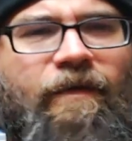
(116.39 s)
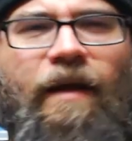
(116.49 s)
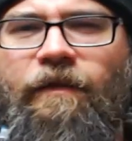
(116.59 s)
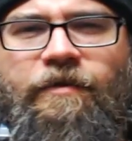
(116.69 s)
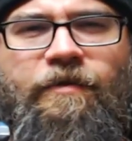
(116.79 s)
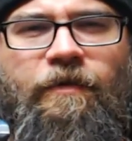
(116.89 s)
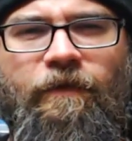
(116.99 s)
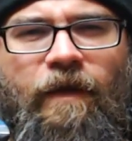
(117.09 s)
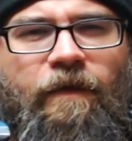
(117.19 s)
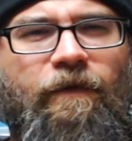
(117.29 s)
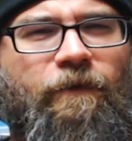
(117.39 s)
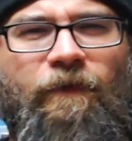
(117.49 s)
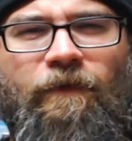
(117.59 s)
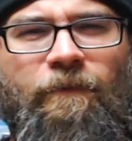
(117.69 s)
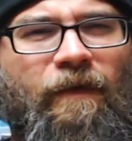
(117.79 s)
not the shirt tails,
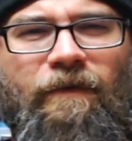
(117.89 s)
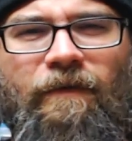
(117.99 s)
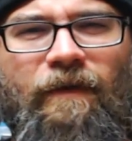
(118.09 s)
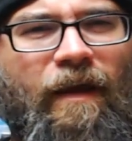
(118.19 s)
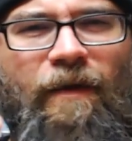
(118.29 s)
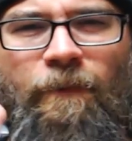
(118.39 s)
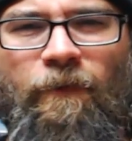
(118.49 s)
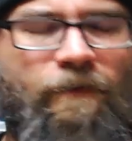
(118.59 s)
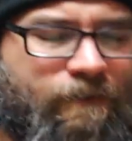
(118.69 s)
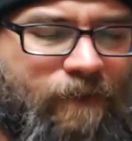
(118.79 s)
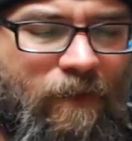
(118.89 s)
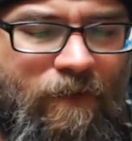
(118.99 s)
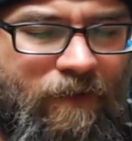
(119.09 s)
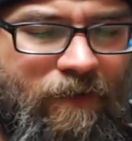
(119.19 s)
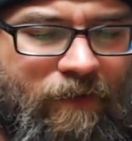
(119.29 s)
but some other animal
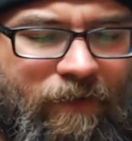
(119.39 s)
folk